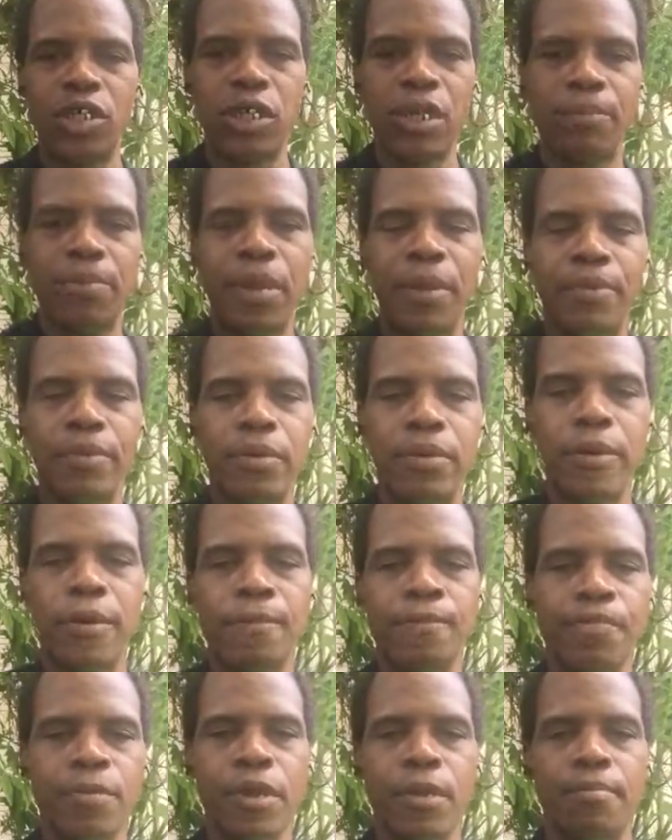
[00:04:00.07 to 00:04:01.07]
see people
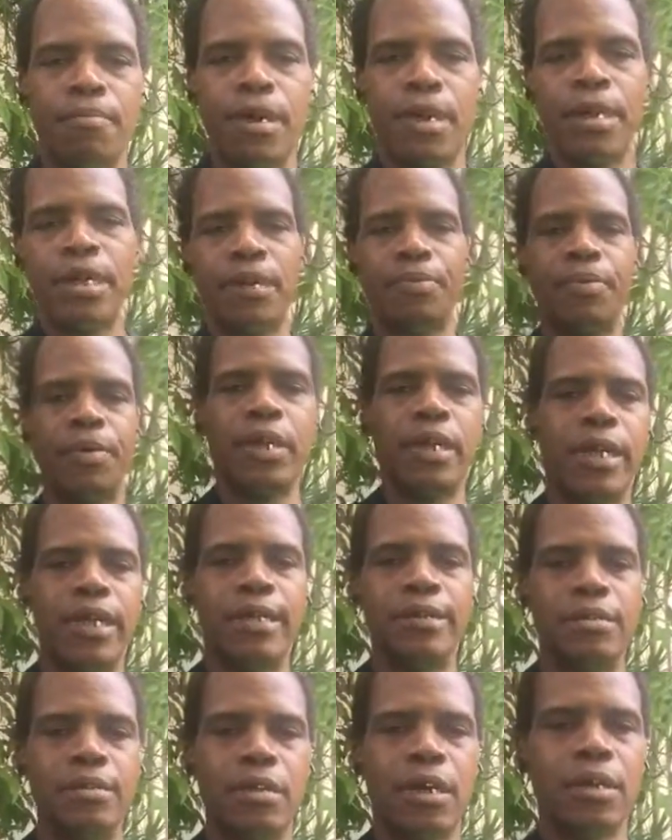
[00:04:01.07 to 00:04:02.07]

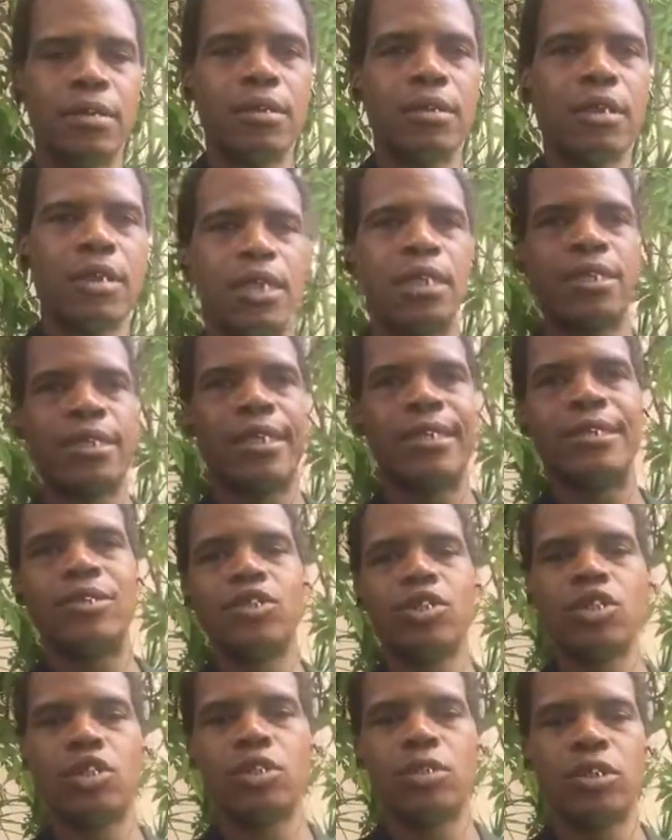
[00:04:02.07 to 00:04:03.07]
manipulate other things and
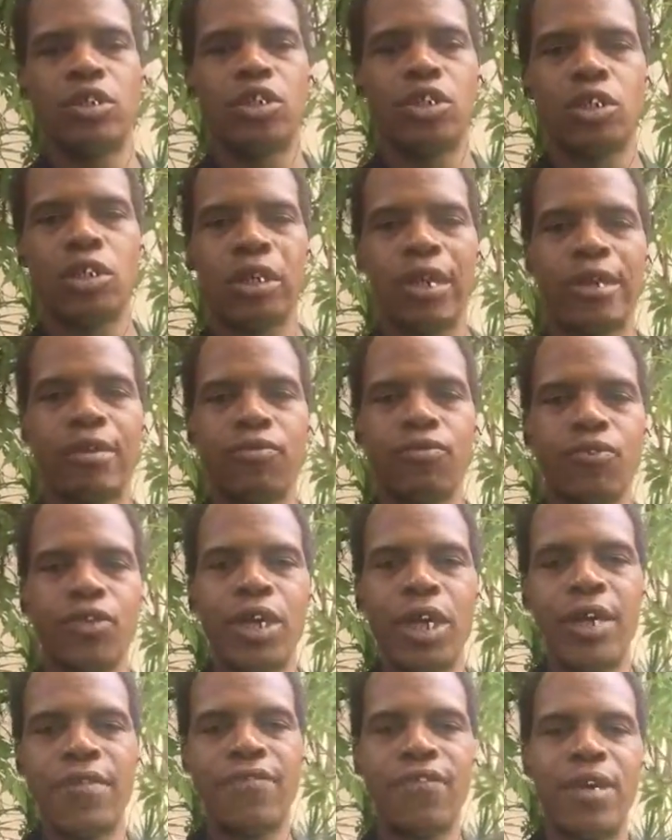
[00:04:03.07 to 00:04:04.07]
then just like
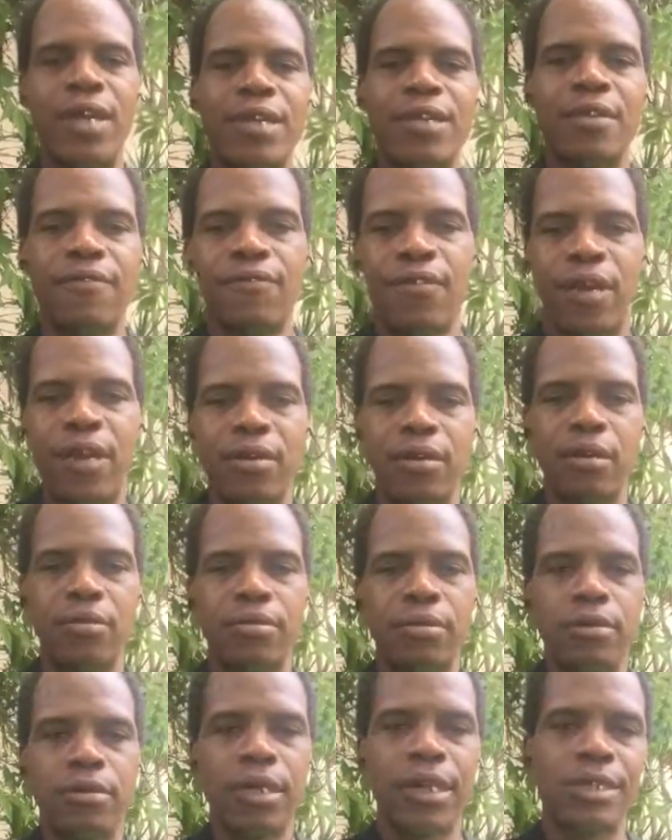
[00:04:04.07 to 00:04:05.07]
reinvent the
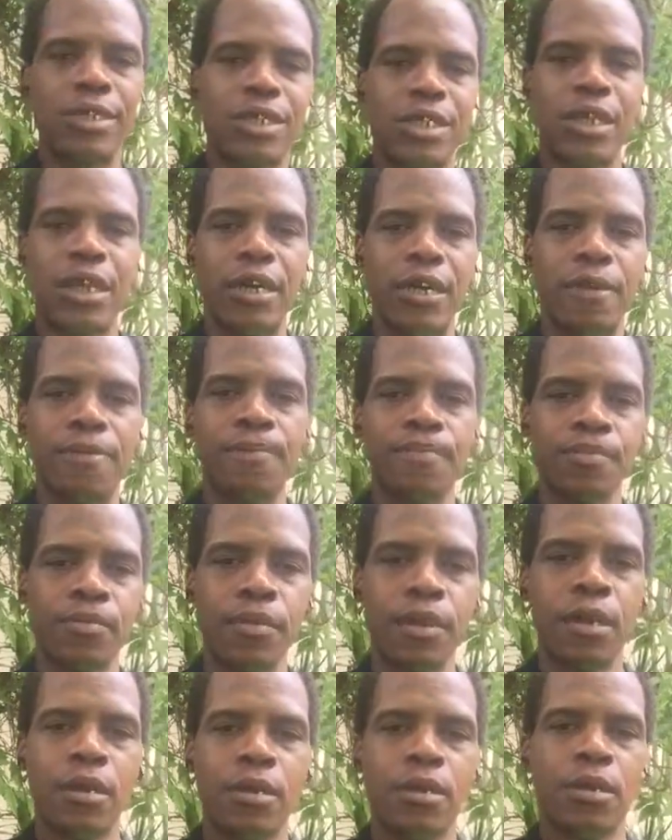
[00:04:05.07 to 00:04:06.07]
variable and say
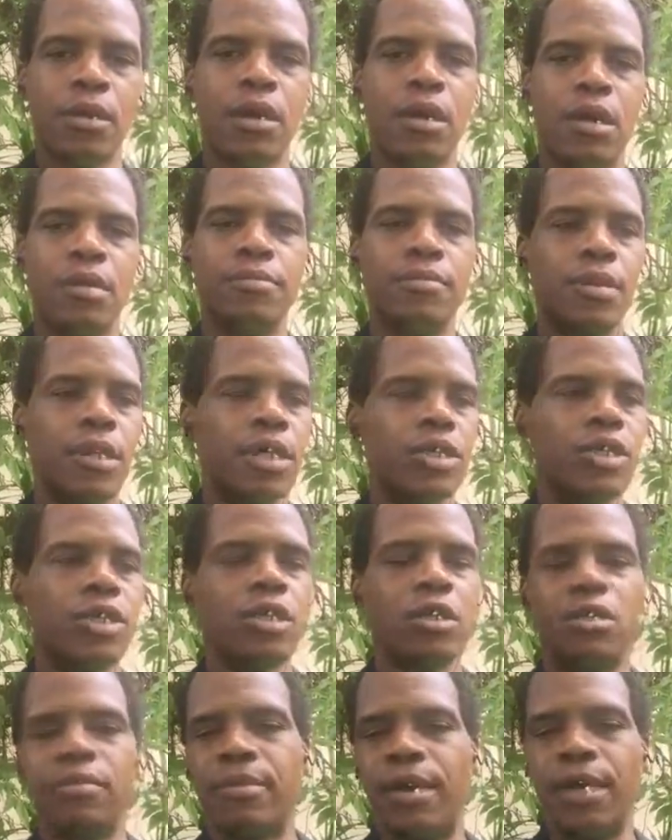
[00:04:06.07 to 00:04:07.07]
it's
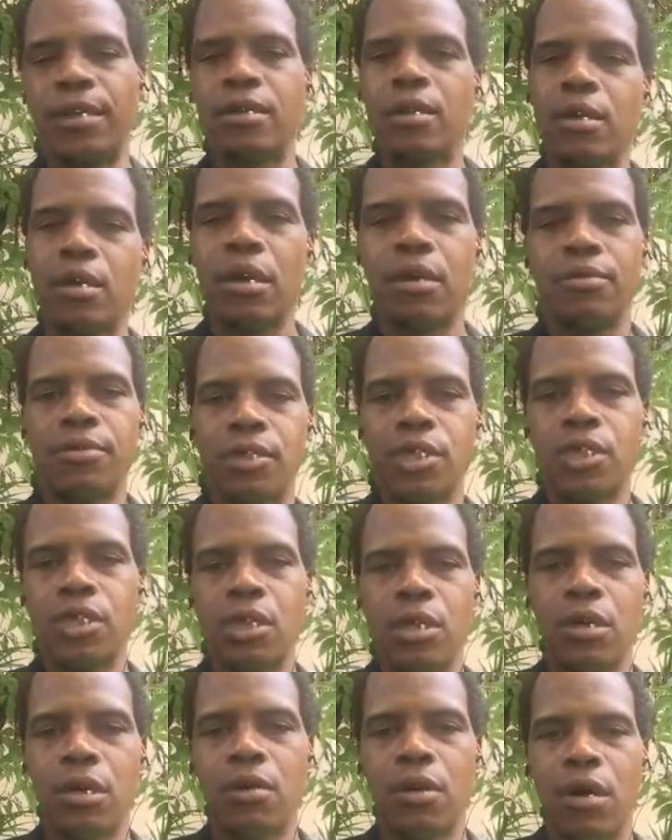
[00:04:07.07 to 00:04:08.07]
going to make the
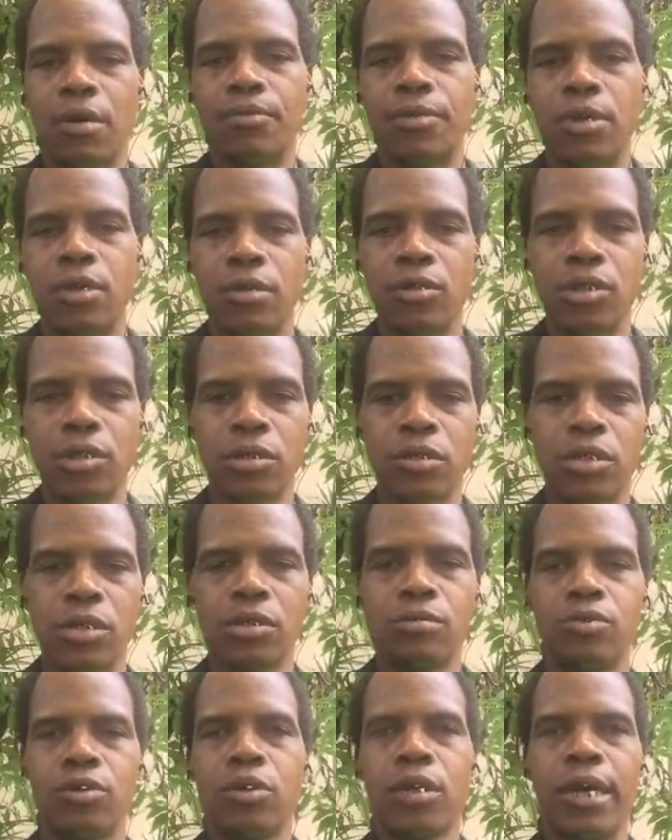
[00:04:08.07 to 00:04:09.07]
currency go up. You know, so
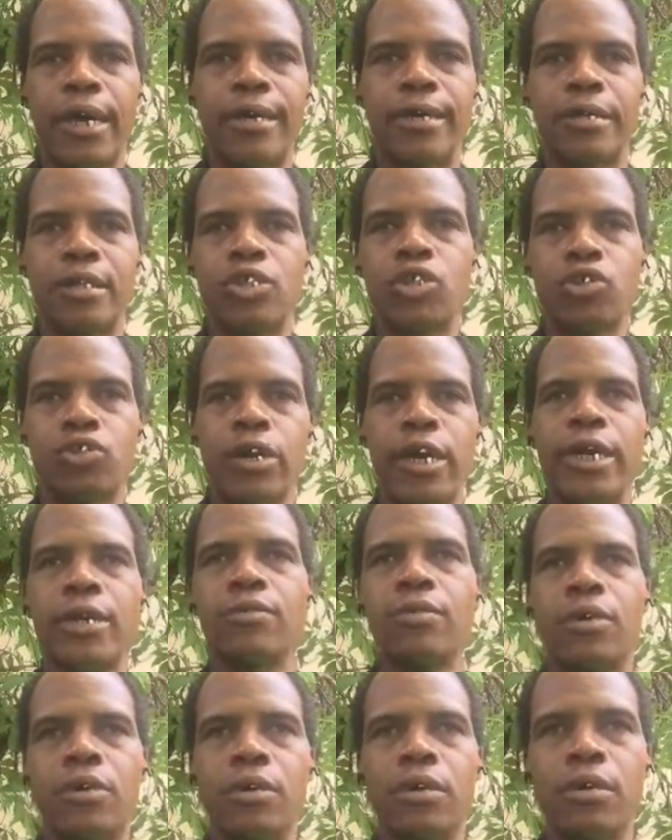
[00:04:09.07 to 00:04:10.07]
it's more like the trade
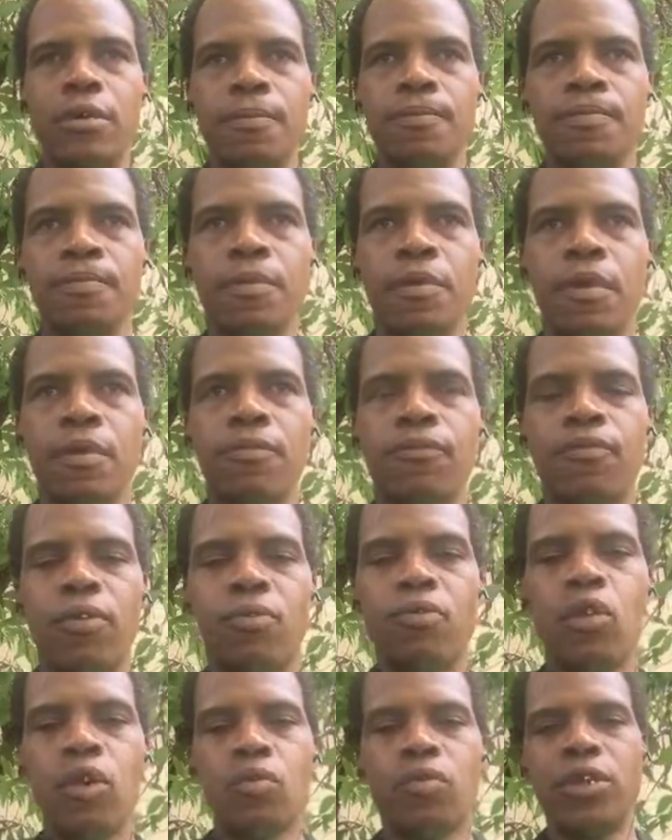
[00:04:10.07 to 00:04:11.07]
war,
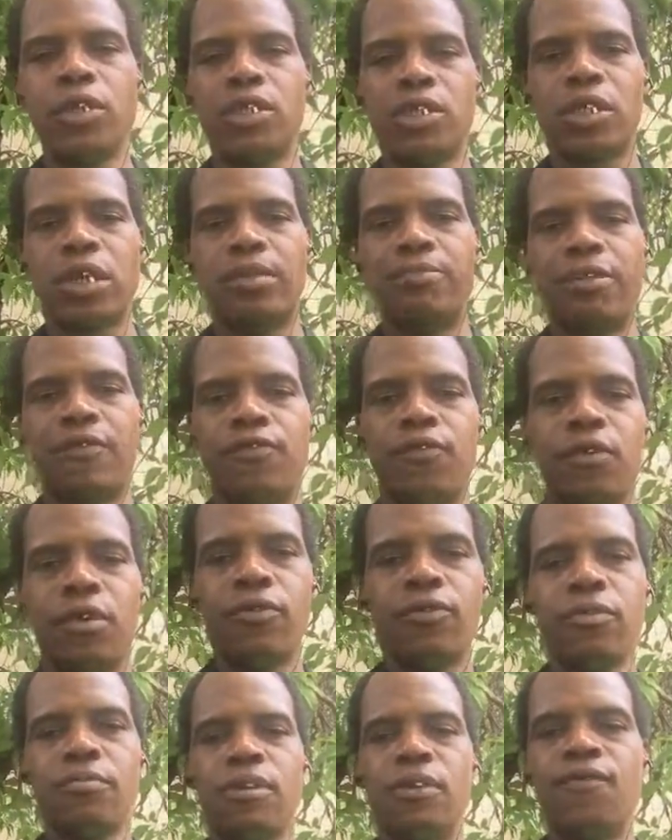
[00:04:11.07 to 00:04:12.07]
from what we said before.
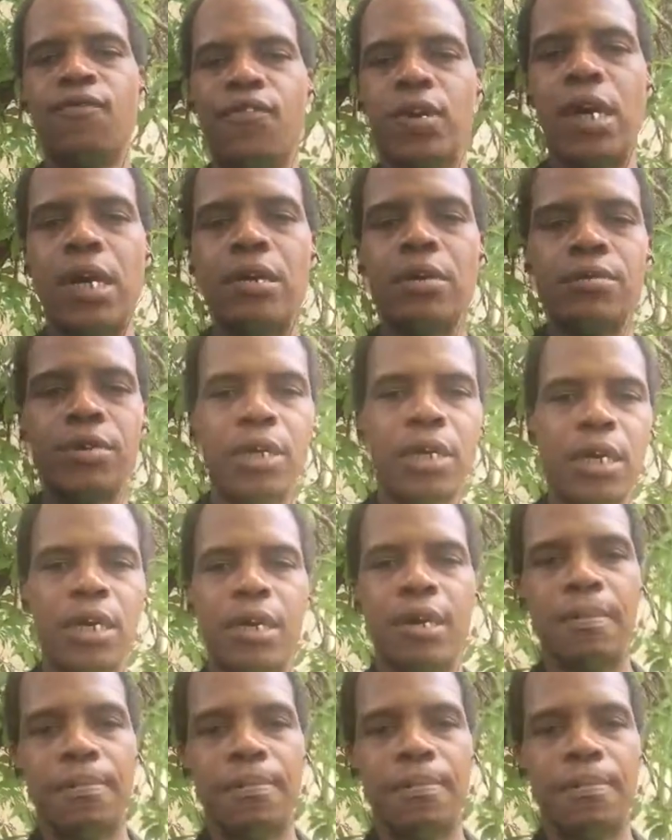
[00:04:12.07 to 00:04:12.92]
If you've been following